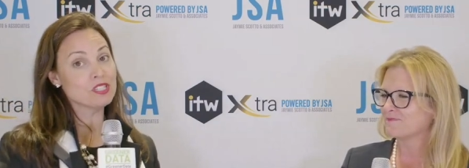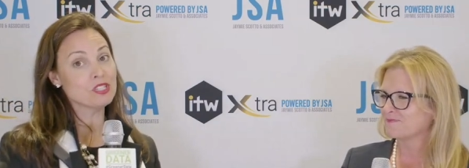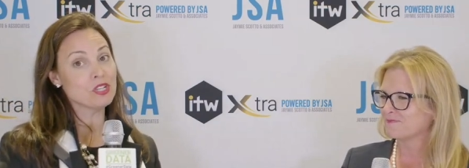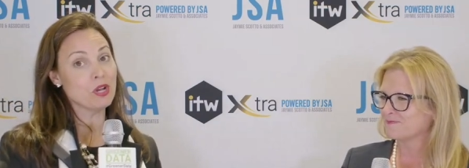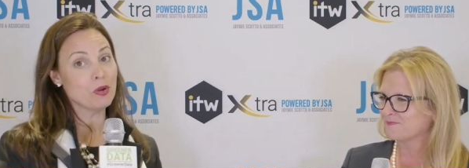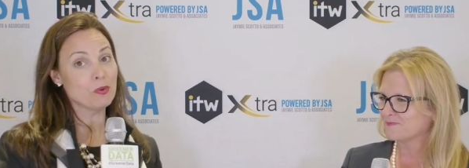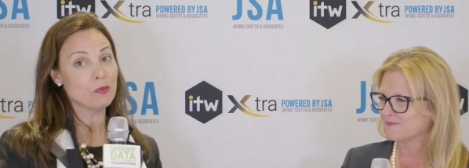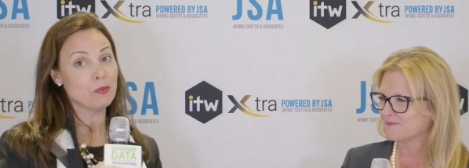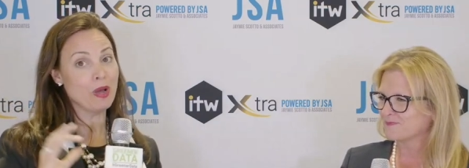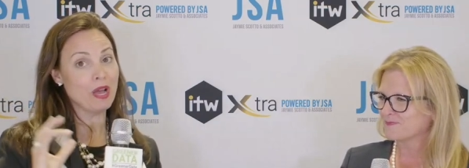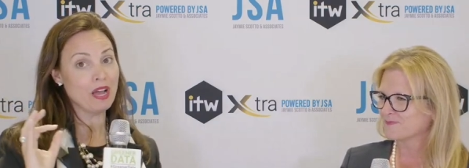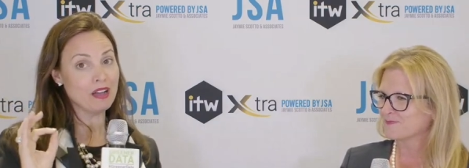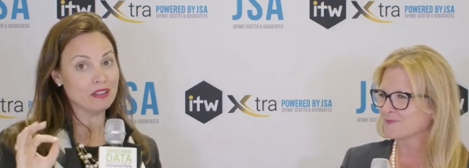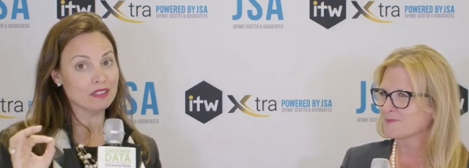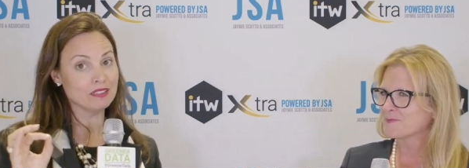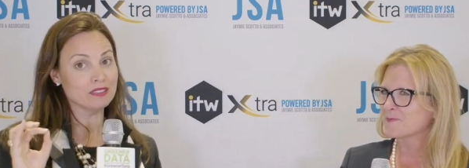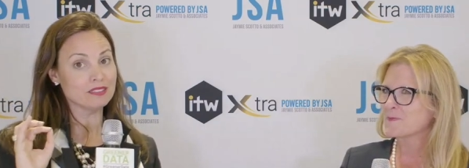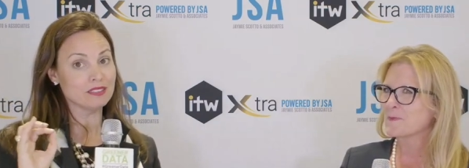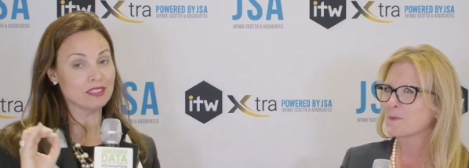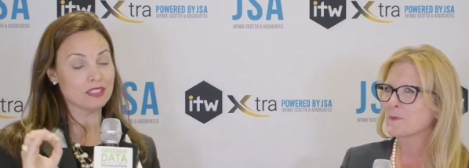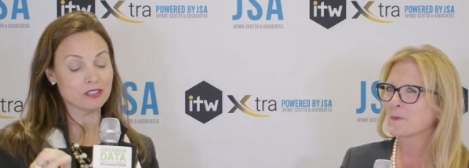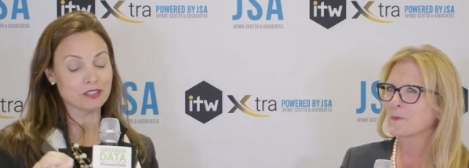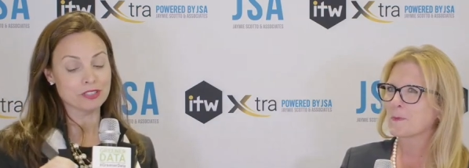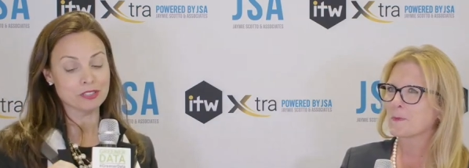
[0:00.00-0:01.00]
Speaker 1: so
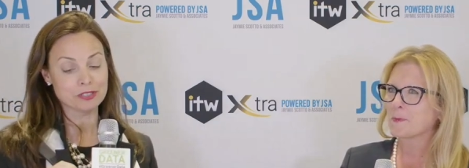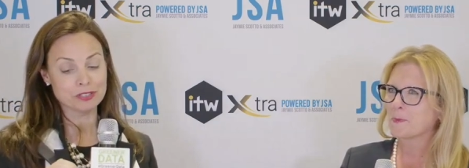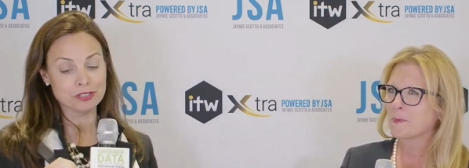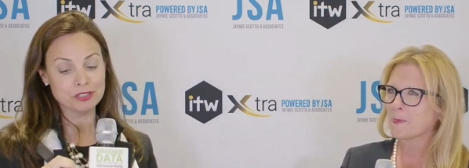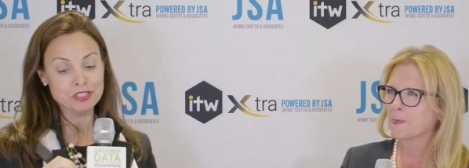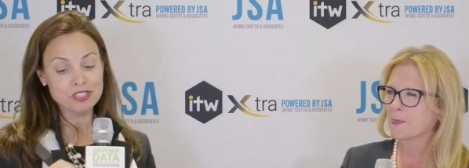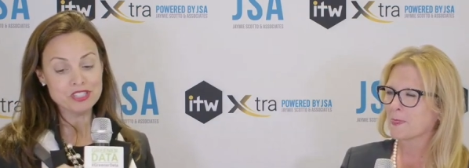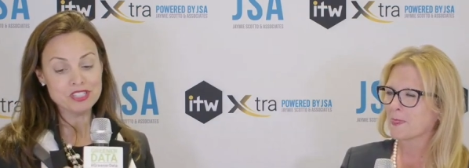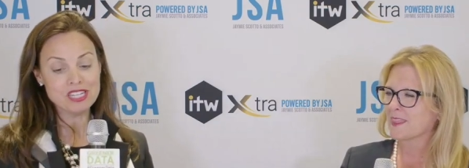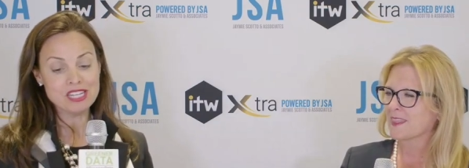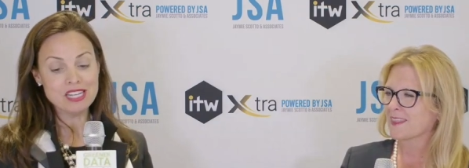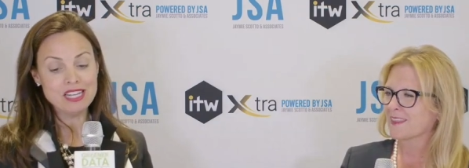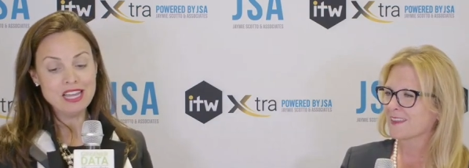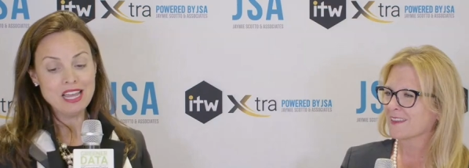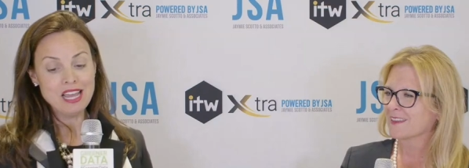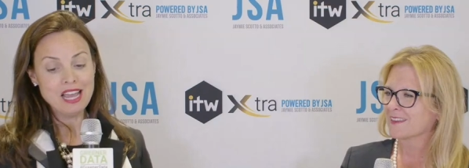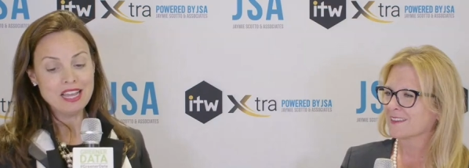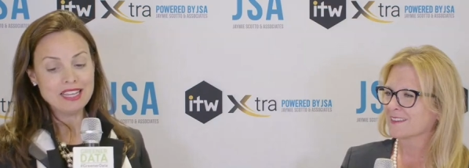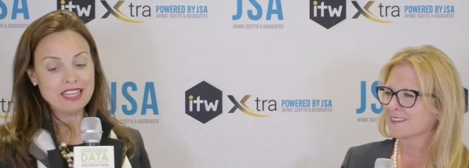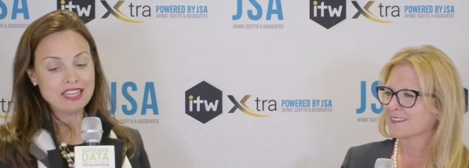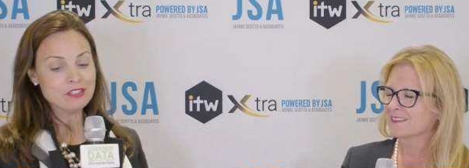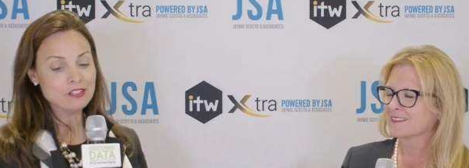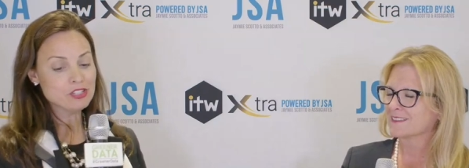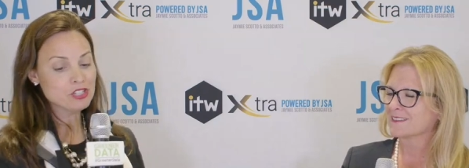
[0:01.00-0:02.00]
well earned.
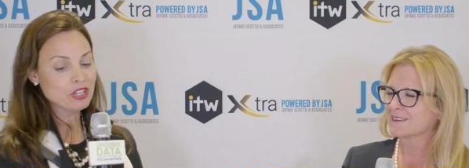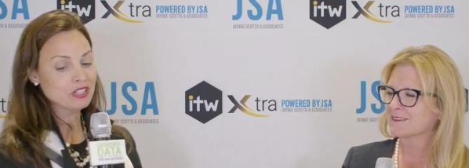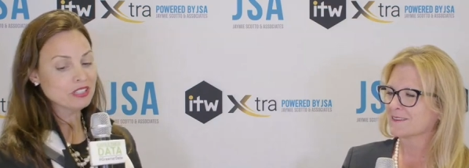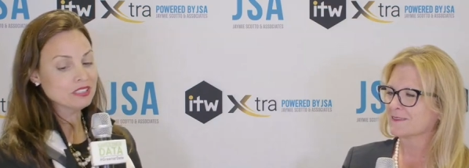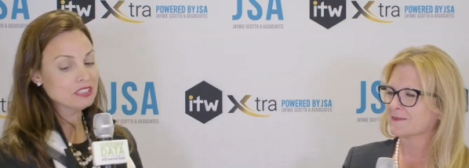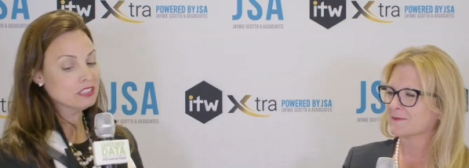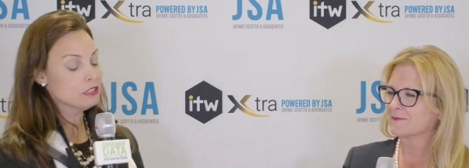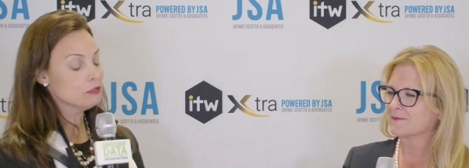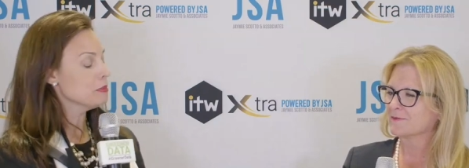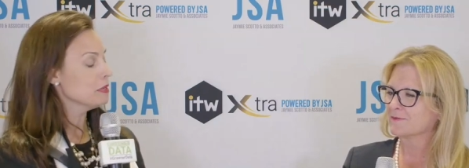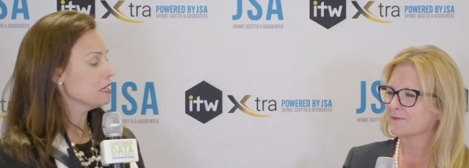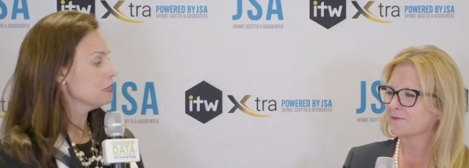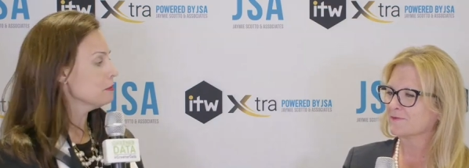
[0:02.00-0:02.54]
Can you share a little bit